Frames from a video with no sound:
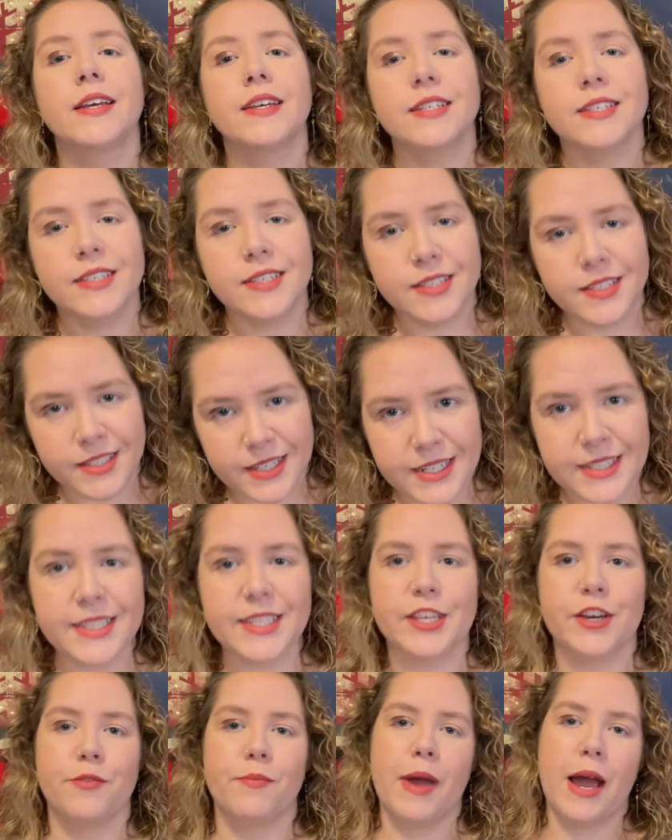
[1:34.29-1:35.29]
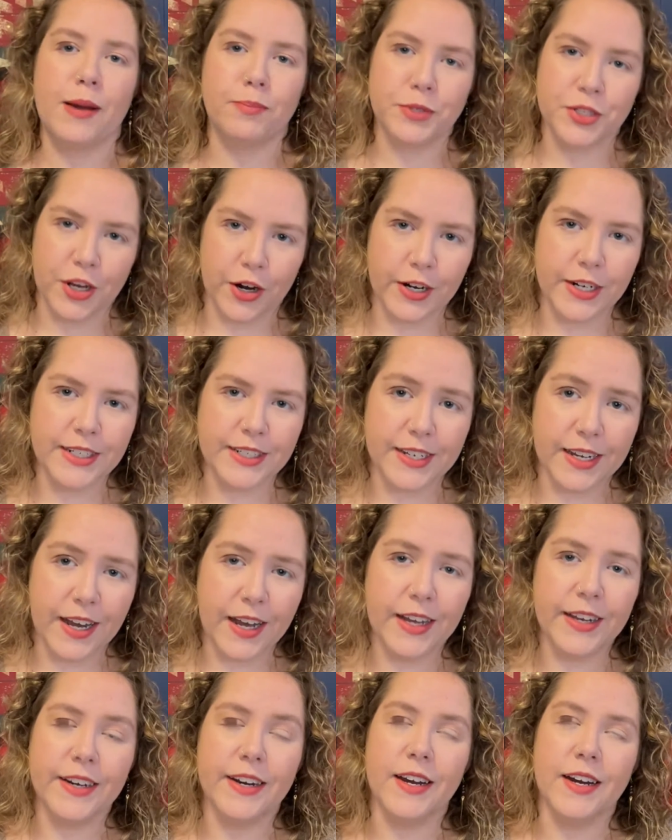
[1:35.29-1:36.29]
since their maps aren't
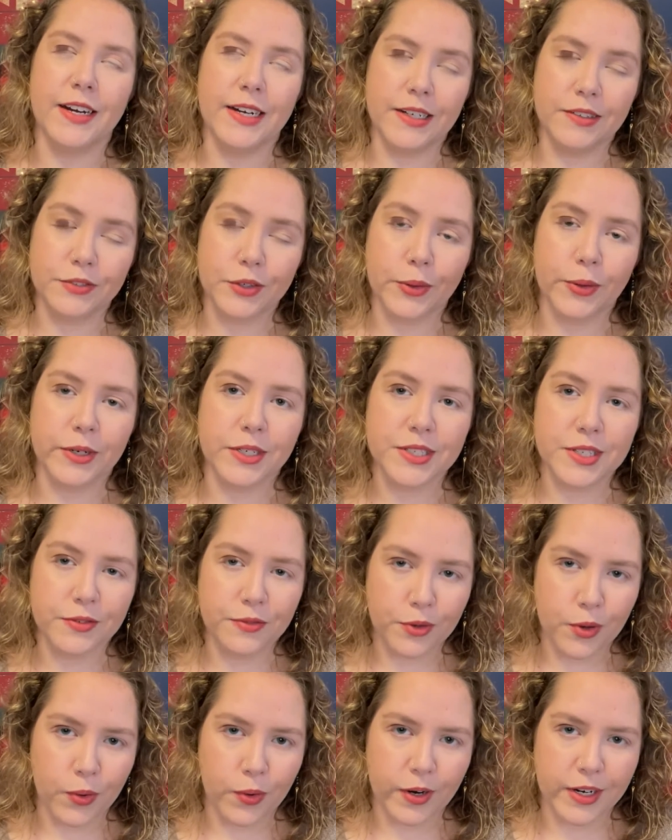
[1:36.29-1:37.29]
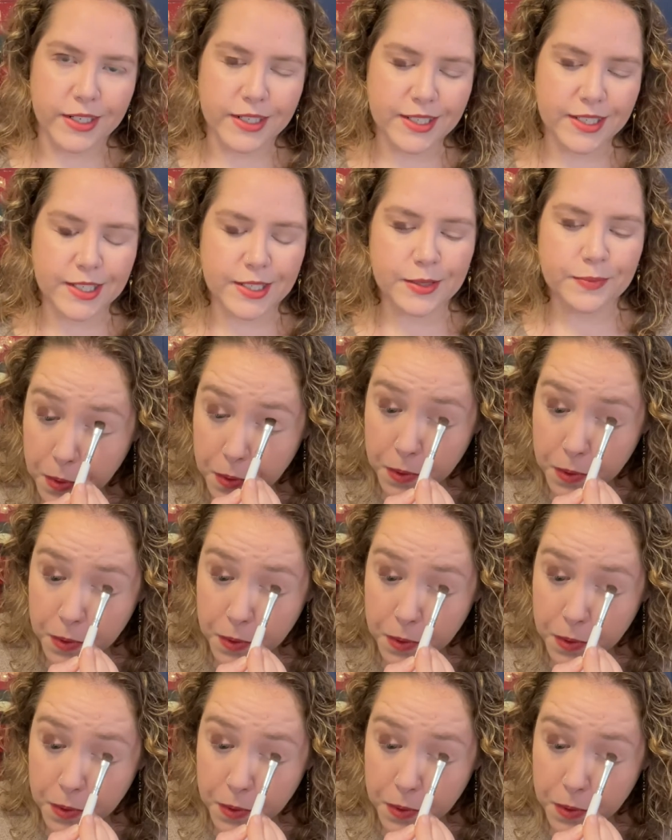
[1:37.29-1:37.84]
done, of course.